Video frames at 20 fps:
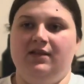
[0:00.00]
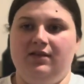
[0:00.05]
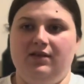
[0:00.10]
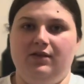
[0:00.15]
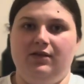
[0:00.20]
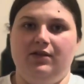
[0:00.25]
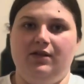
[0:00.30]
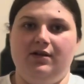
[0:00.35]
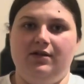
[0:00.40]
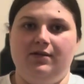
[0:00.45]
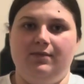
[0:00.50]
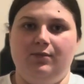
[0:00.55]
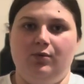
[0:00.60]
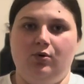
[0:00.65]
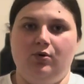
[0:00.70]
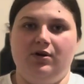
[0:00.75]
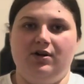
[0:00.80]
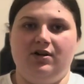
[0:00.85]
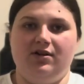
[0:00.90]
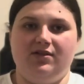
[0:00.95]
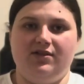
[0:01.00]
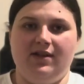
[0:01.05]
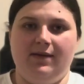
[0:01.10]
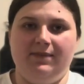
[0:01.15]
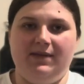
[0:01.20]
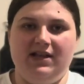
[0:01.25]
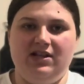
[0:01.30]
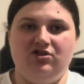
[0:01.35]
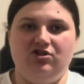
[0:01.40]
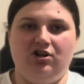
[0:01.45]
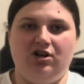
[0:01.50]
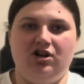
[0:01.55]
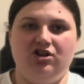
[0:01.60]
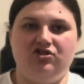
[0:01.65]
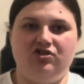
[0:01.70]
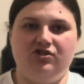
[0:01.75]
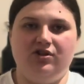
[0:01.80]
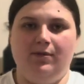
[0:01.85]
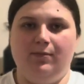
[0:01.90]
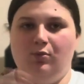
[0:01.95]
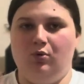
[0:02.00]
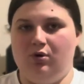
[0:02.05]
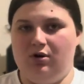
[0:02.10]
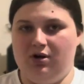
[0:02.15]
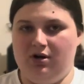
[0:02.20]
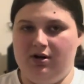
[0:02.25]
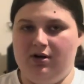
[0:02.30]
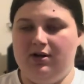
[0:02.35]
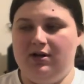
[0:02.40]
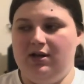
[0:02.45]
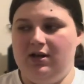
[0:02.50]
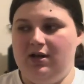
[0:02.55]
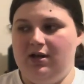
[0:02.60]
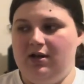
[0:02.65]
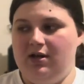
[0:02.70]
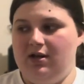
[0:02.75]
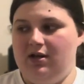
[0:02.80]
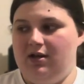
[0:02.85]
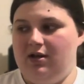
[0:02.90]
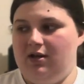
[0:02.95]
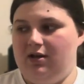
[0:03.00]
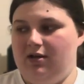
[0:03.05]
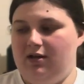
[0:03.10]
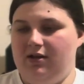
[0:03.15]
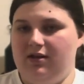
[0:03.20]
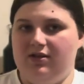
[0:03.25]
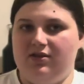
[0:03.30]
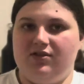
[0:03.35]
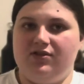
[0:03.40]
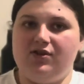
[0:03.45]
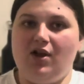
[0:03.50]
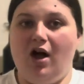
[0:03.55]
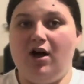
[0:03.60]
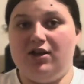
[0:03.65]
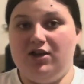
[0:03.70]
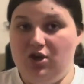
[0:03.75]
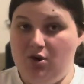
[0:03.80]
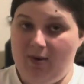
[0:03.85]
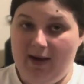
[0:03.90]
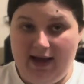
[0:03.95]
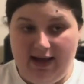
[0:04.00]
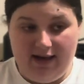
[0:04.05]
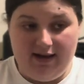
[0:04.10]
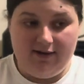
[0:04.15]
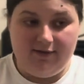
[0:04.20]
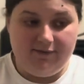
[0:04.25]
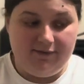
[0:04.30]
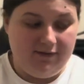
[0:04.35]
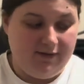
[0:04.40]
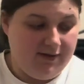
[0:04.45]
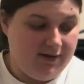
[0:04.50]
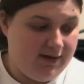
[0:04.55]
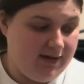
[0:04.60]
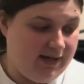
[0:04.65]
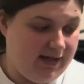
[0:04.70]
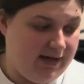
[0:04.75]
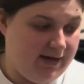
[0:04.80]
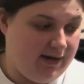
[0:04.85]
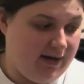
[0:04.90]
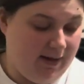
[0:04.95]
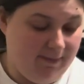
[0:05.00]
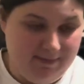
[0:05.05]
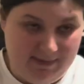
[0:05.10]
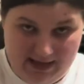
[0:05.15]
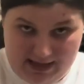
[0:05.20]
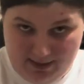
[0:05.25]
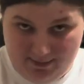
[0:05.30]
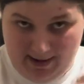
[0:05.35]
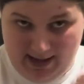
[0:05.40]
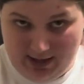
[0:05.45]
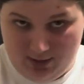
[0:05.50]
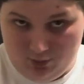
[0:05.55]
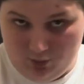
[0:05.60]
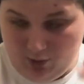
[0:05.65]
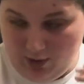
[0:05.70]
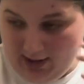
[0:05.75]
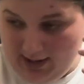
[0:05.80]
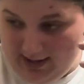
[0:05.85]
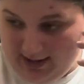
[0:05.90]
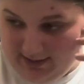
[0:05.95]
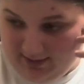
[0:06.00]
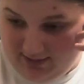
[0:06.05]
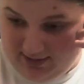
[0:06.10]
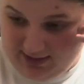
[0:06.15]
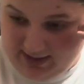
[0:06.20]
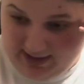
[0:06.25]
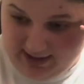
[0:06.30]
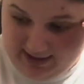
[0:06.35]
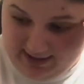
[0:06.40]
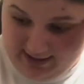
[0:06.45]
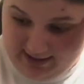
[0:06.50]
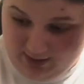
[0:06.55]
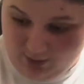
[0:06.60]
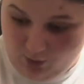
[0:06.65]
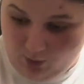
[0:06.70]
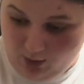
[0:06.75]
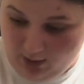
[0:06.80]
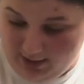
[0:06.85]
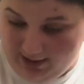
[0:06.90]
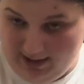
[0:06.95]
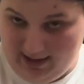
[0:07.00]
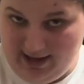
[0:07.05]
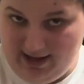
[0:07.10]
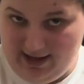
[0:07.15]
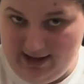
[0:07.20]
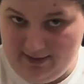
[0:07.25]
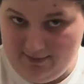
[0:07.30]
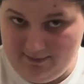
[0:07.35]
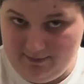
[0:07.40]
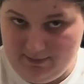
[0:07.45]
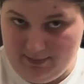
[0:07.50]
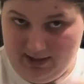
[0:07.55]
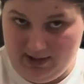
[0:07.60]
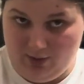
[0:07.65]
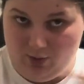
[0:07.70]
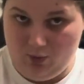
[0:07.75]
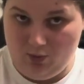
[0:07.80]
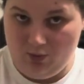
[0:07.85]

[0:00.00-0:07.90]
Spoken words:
the more something charged, the more stock you have in amount wise, not in quantity, but